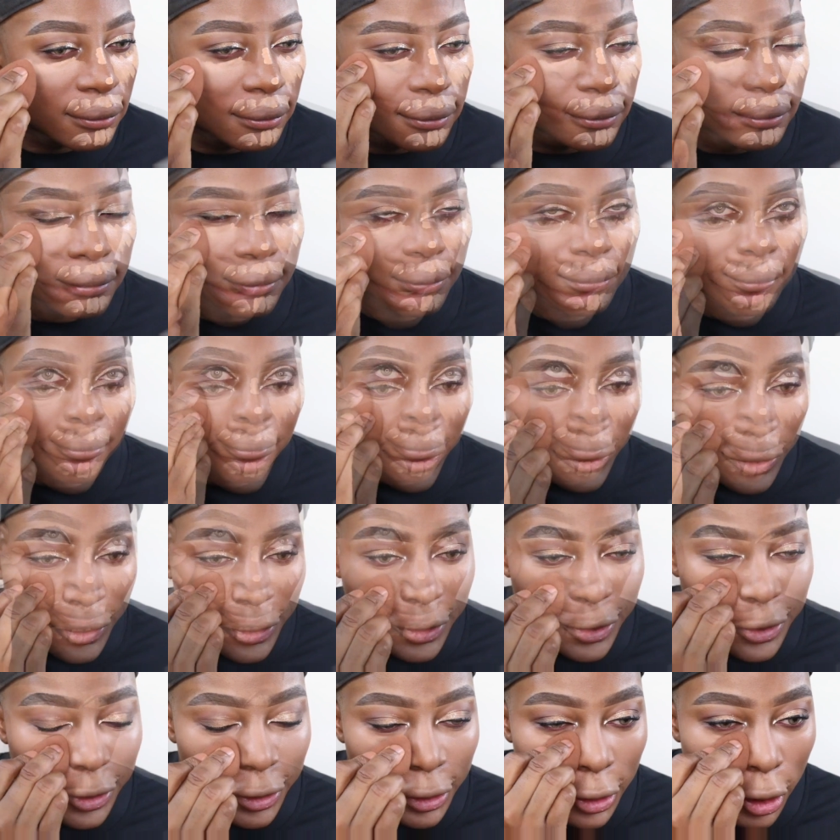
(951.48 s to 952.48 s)
Full link, so
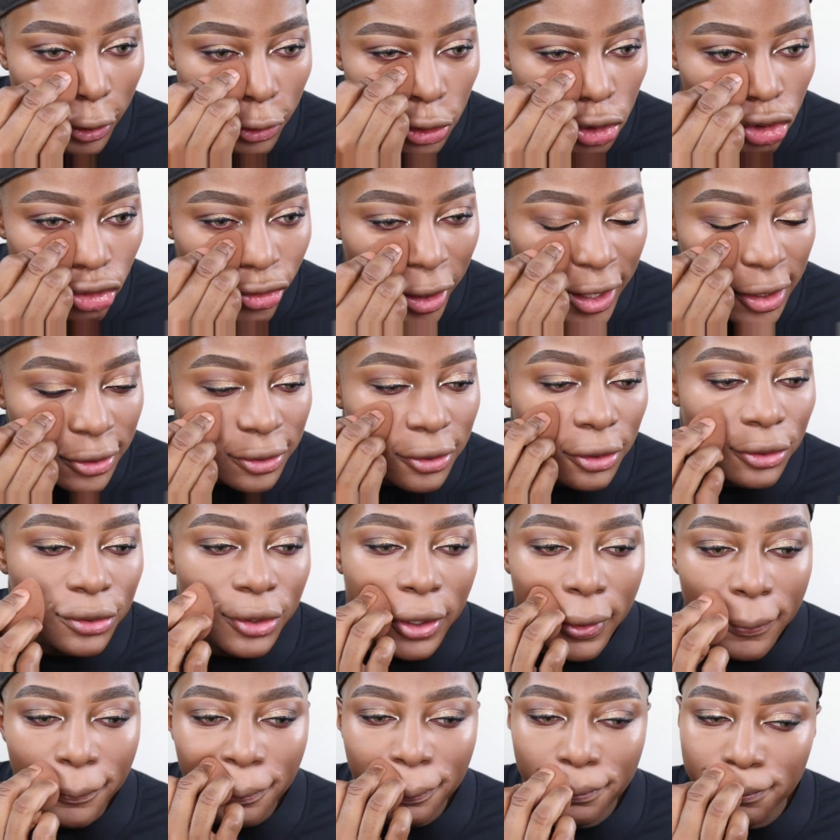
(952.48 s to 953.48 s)
you can go straight to
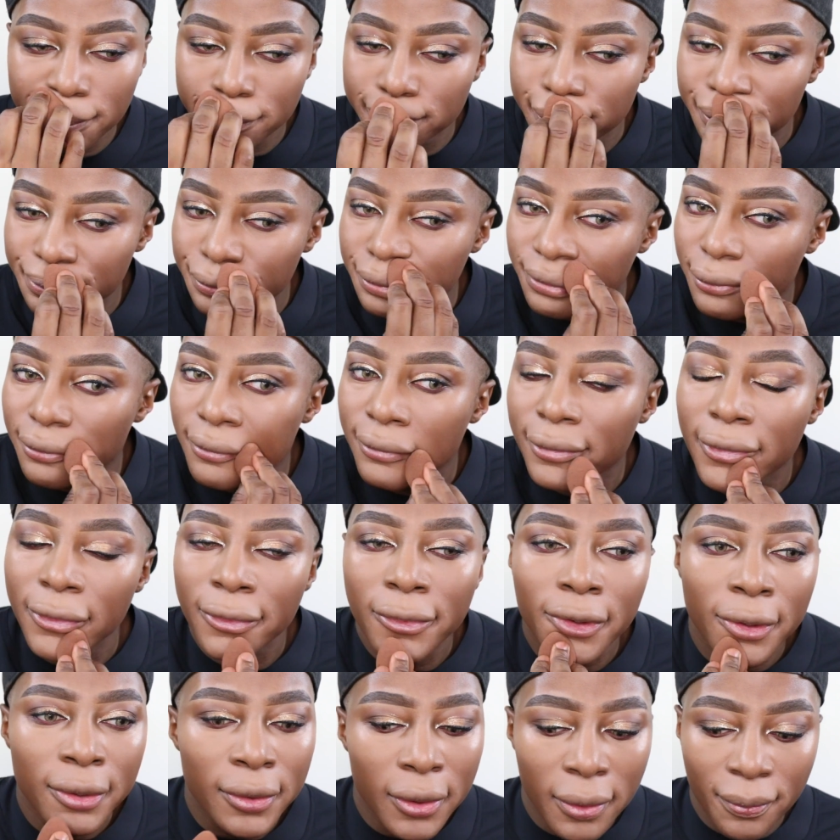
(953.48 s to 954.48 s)
them.
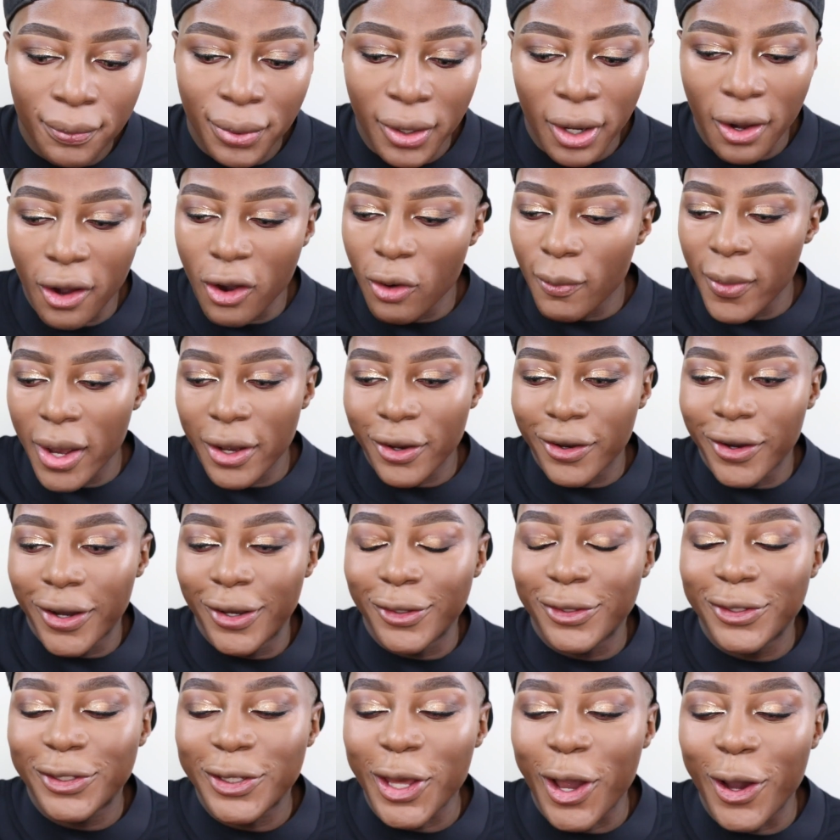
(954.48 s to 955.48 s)
But oh my
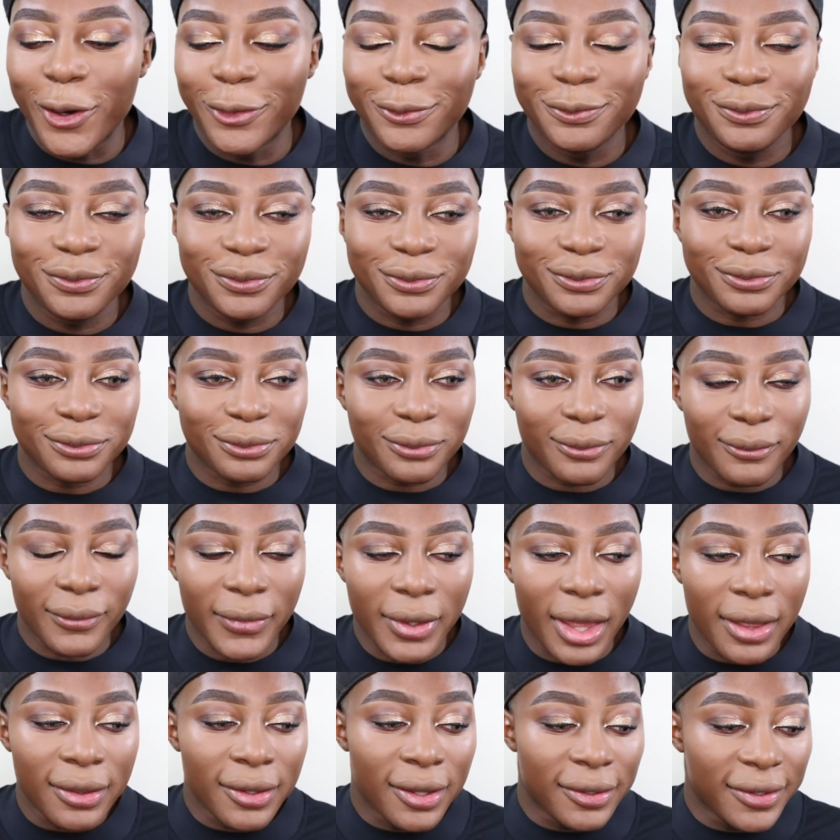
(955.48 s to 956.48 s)
God, so
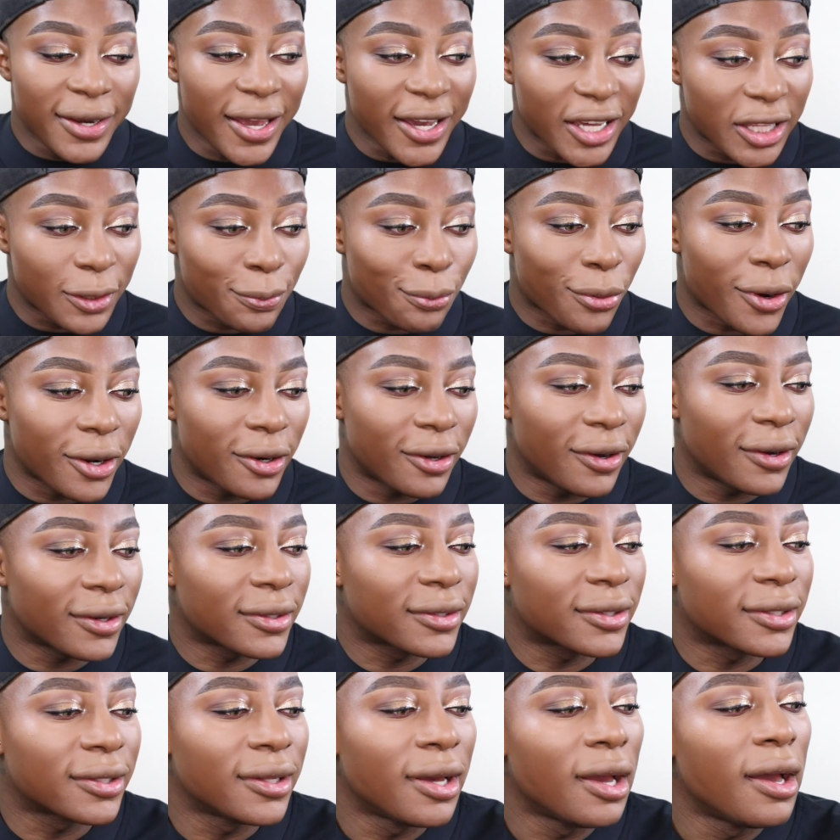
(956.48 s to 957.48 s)
the next
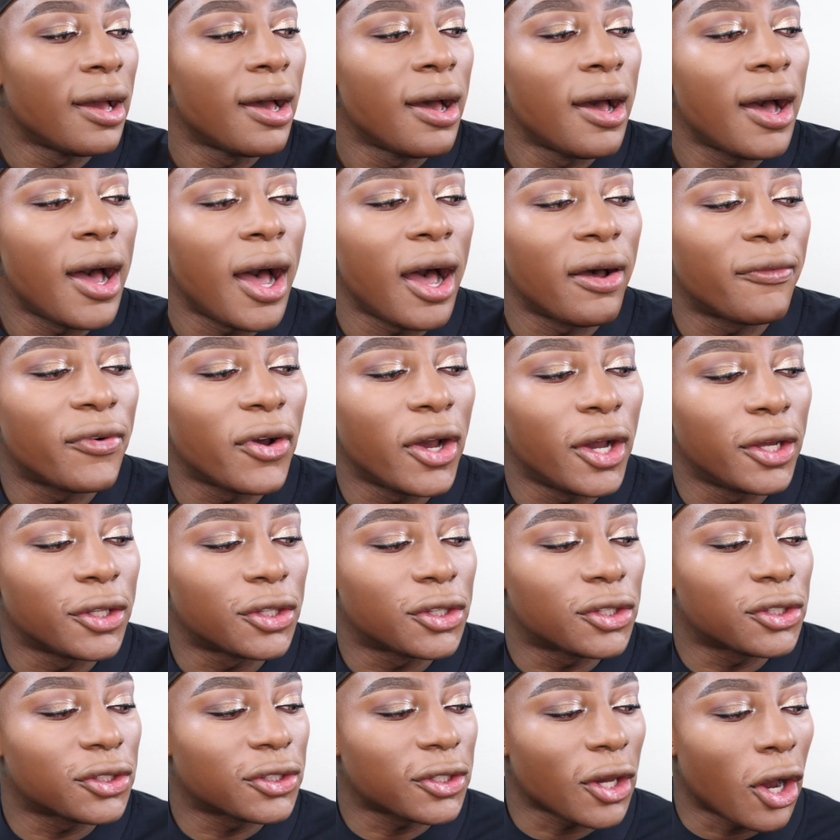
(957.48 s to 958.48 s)
product I've
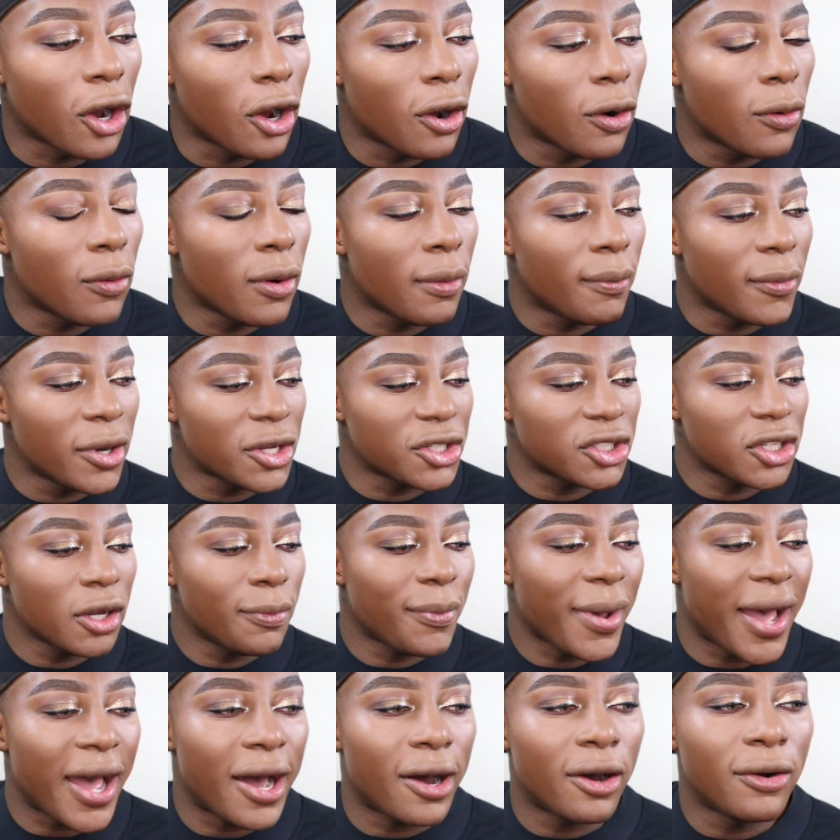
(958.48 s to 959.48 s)
heard so much
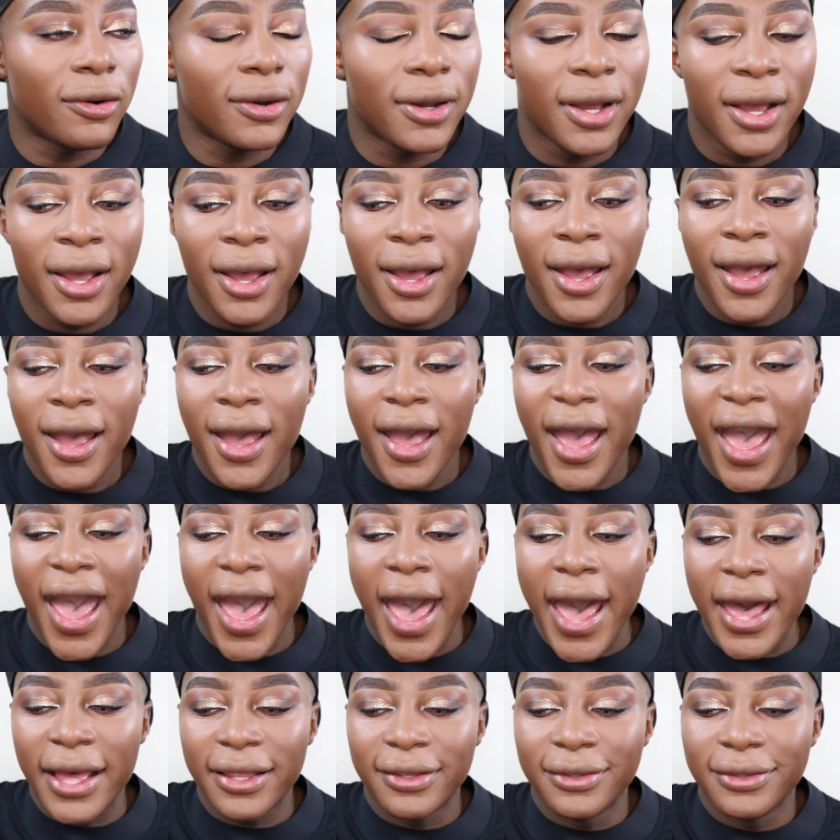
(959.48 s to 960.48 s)
about,
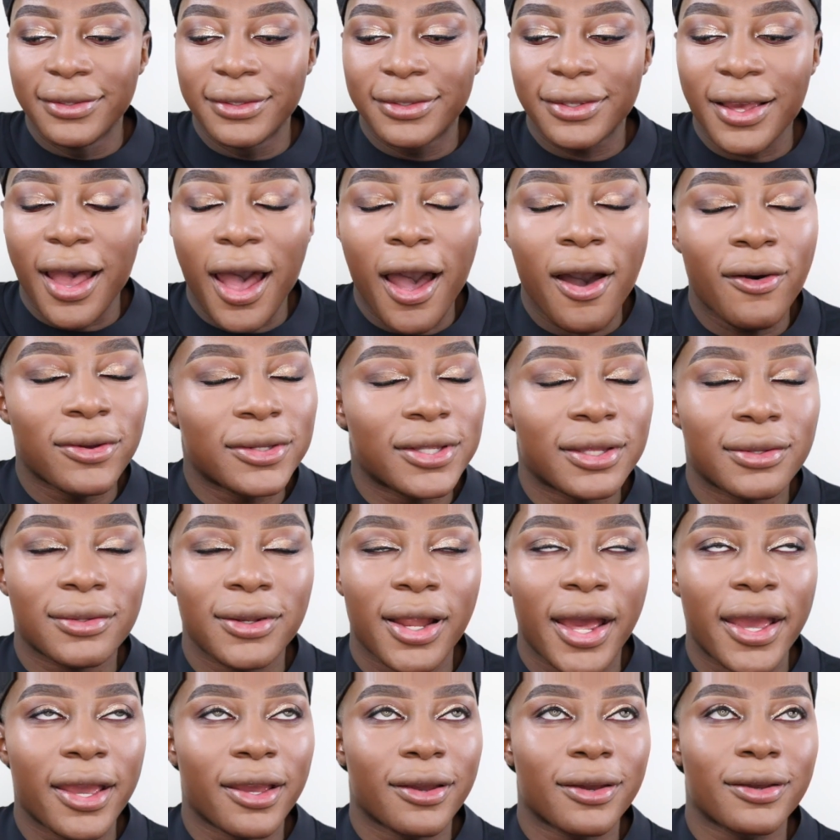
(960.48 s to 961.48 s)
and I was just
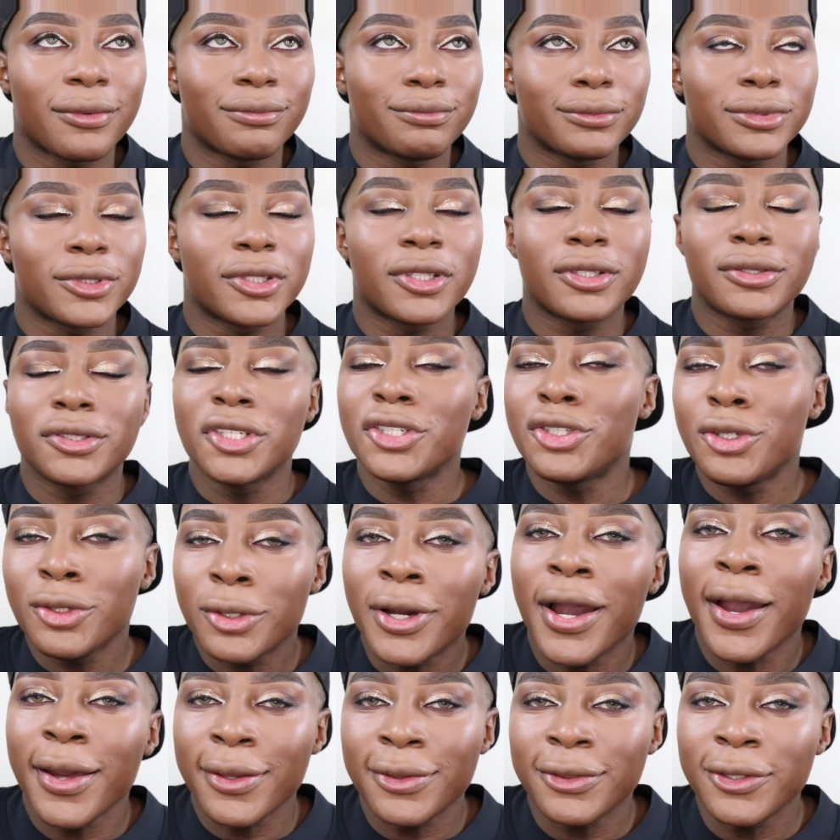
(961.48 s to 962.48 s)
like, did you
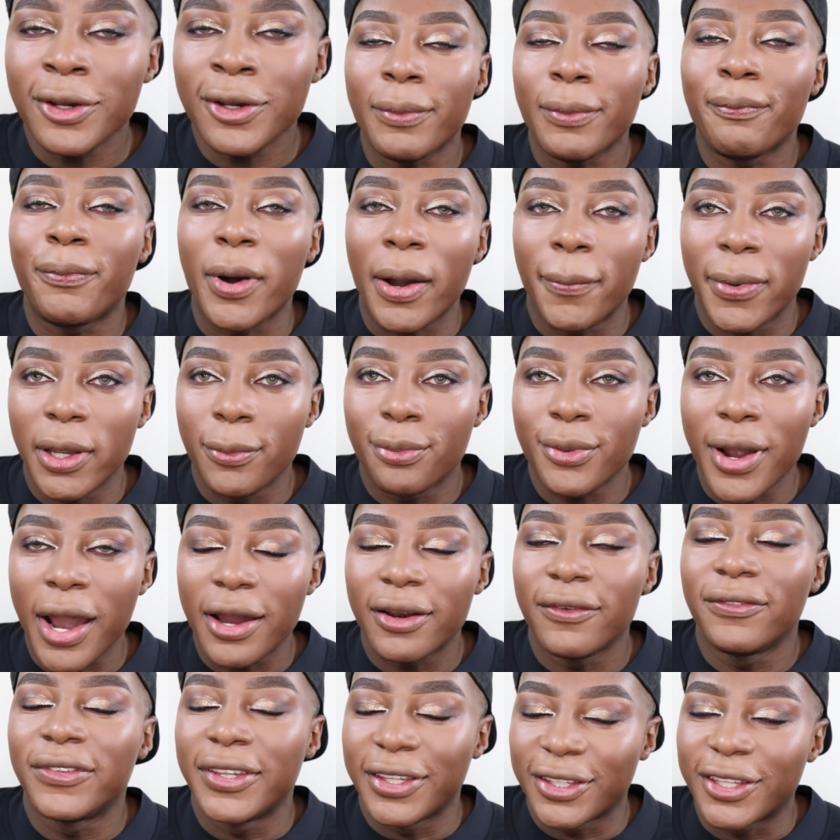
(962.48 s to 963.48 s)
guys that Bobbi
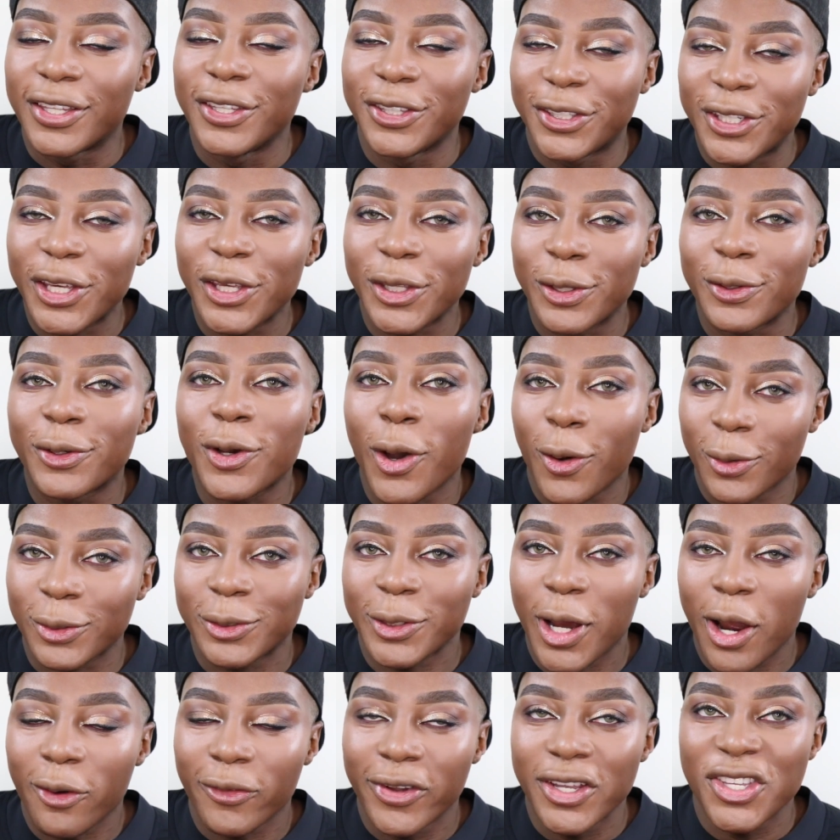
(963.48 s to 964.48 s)
Brown have discontinued
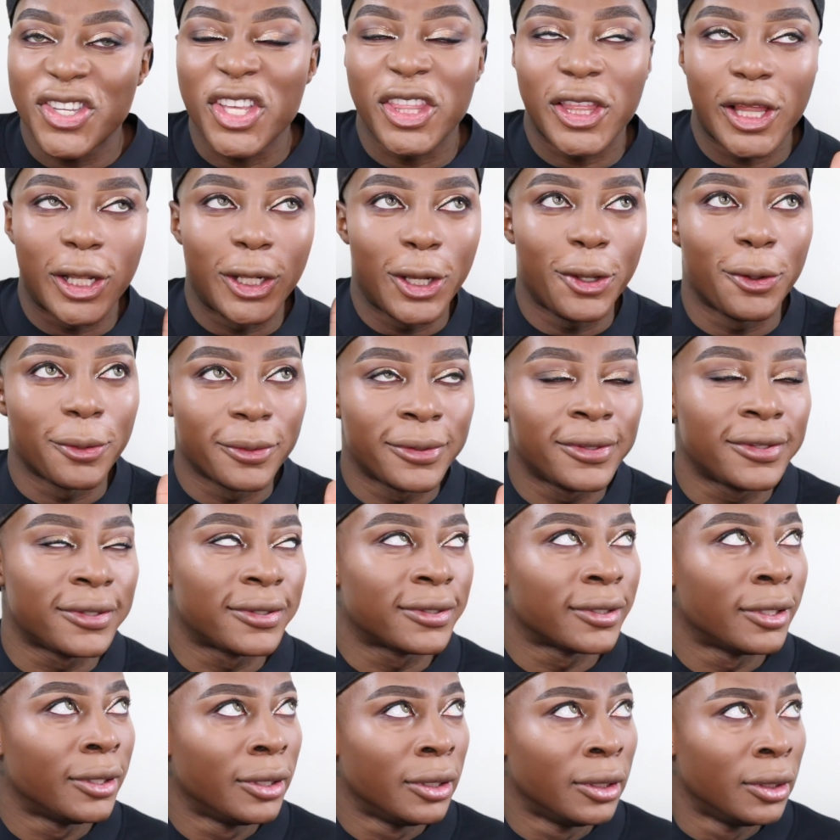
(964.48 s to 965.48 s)
Golden Orange, the
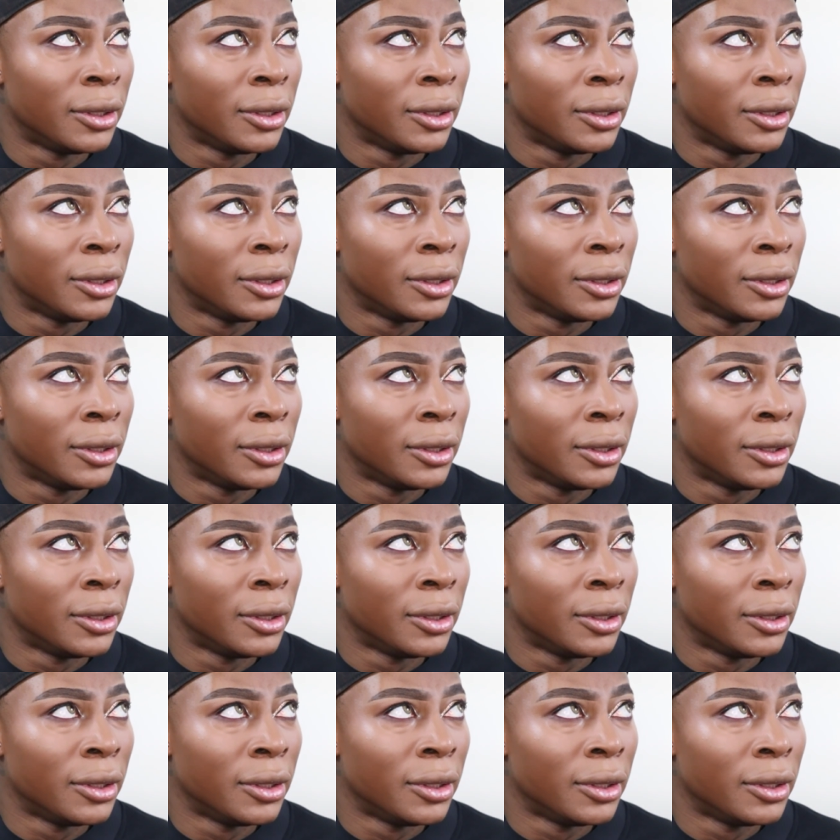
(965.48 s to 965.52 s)
loose?